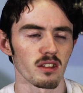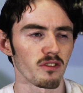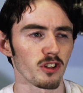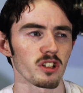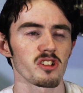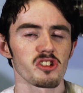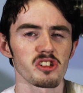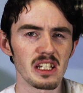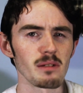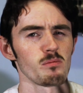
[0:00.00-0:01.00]
footage
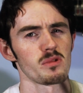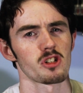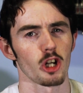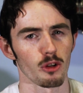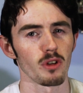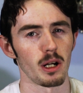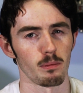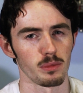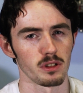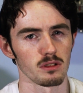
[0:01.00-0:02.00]
seems
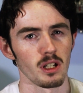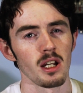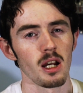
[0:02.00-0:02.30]
corrupt,